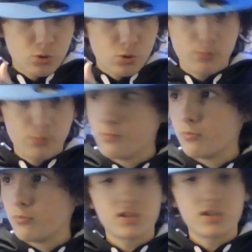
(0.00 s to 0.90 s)
to
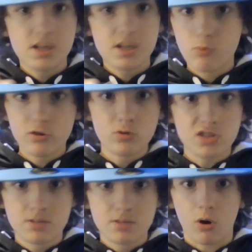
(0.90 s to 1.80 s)
see what
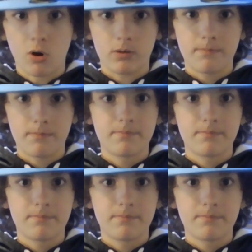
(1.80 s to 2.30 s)
news is broke